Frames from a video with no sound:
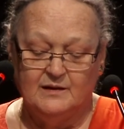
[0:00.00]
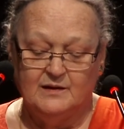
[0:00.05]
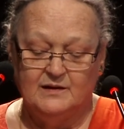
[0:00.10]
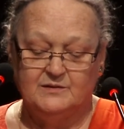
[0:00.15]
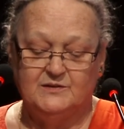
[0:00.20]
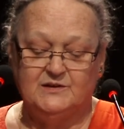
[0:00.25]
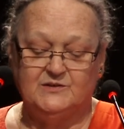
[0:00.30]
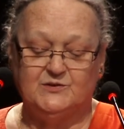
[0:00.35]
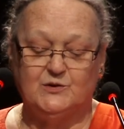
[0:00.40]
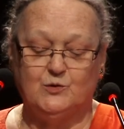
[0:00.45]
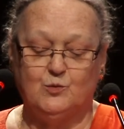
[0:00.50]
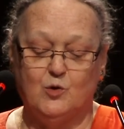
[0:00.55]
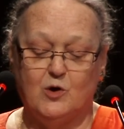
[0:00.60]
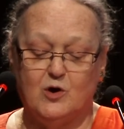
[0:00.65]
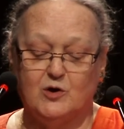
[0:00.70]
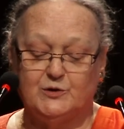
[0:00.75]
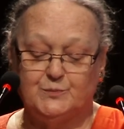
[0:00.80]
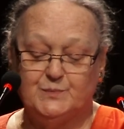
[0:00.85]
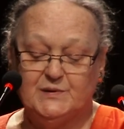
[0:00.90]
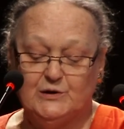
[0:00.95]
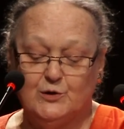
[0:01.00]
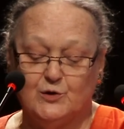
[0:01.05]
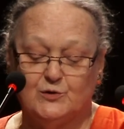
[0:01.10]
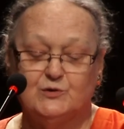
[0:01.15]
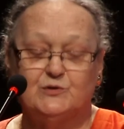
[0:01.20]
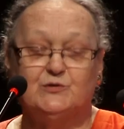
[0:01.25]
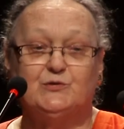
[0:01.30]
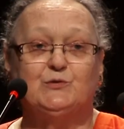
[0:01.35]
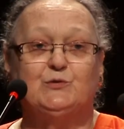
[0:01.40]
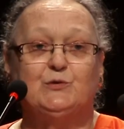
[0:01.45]
This award
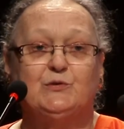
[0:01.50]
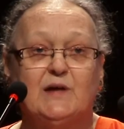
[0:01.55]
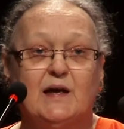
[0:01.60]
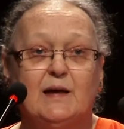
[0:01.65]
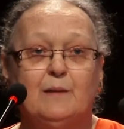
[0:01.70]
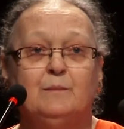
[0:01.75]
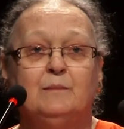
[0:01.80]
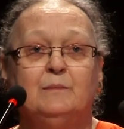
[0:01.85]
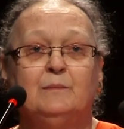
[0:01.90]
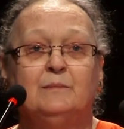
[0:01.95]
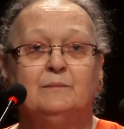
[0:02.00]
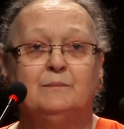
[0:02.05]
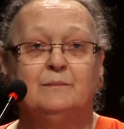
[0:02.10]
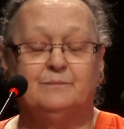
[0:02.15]
belongs to them,